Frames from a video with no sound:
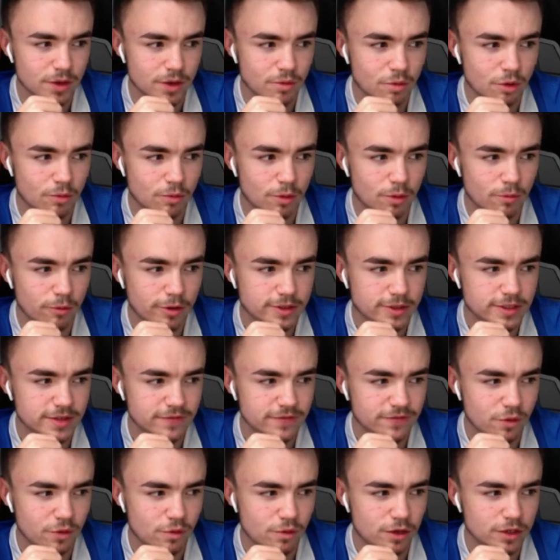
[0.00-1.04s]
What more brings it
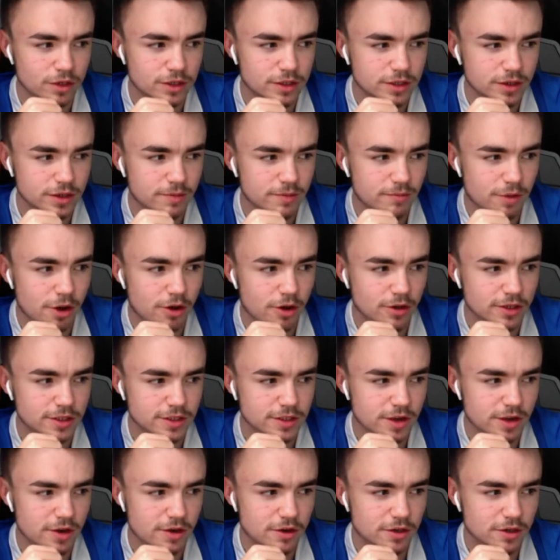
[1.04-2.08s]
forward?
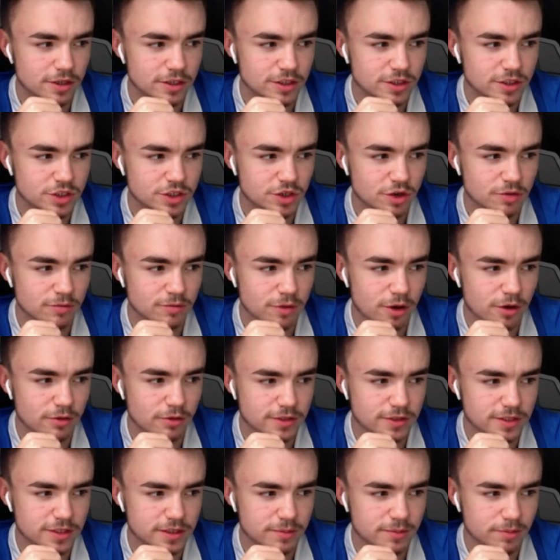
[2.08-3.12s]
Marcus Harness. John
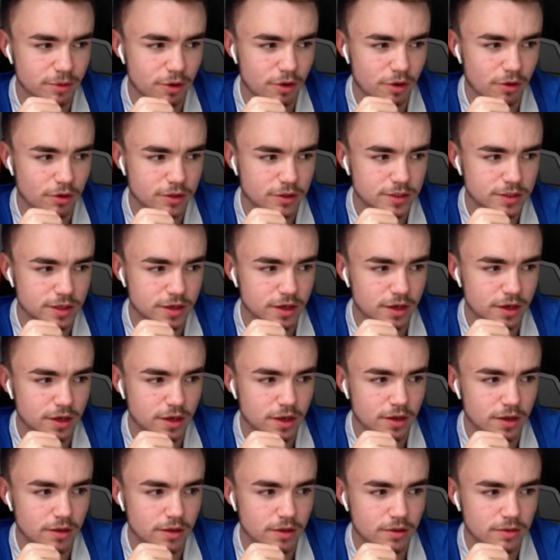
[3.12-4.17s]
Marquis in the box.
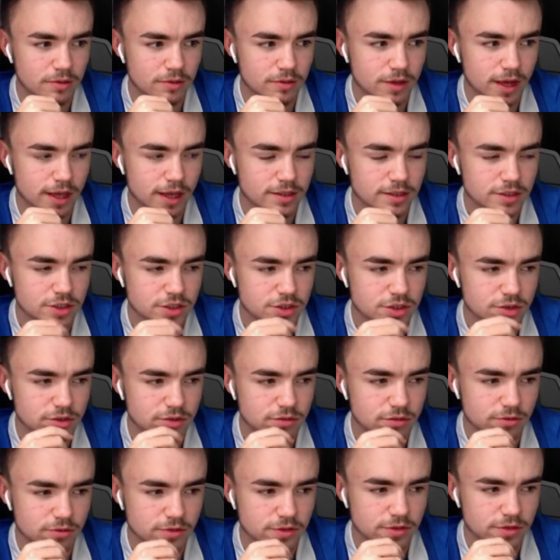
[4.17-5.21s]
Gets a shot
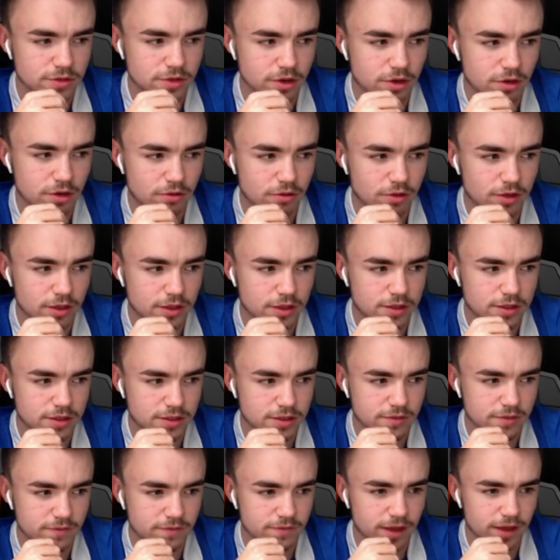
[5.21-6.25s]
across the goal and it's a
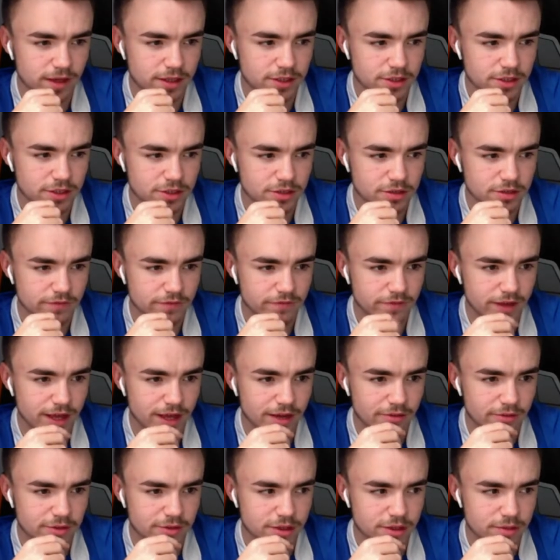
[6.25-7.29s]
deflection. The
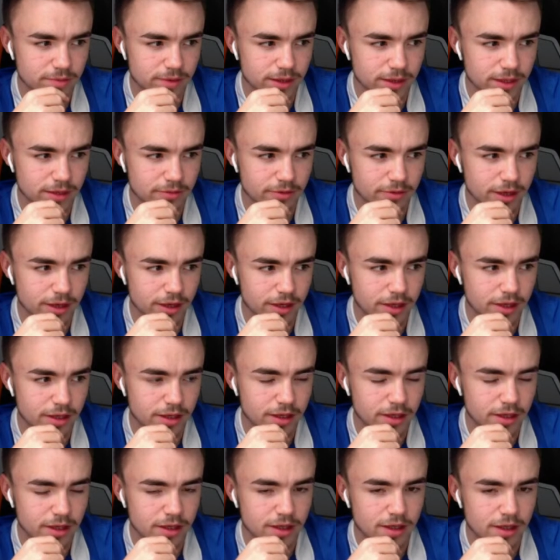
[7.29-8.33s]
flag was up anyway.
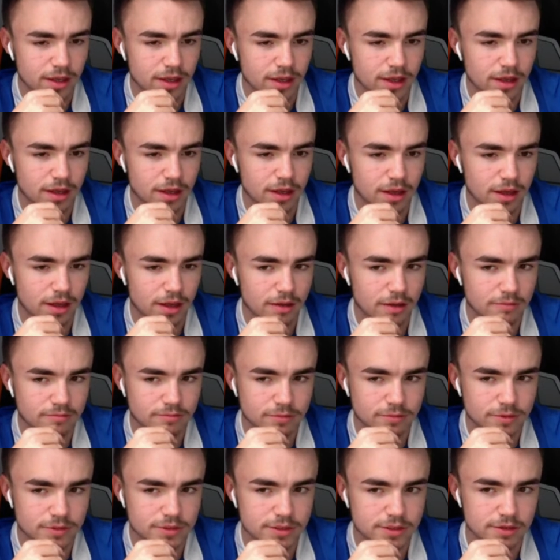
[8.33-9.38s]

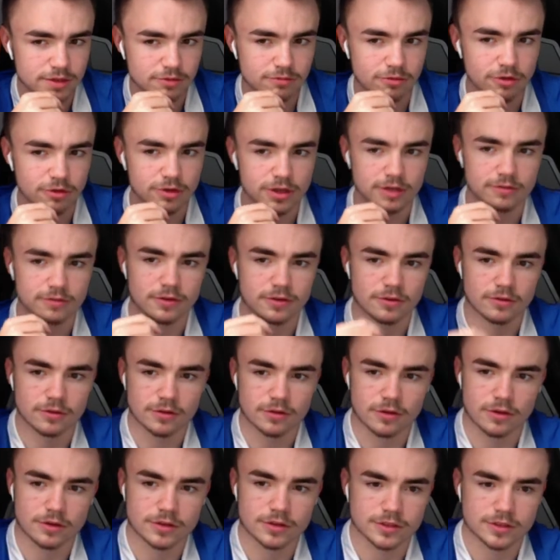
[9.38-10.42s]
Still 1-0
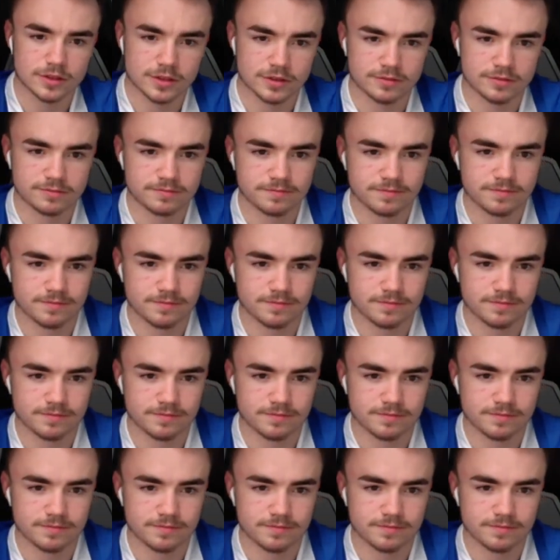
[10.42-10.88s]
Doncaster.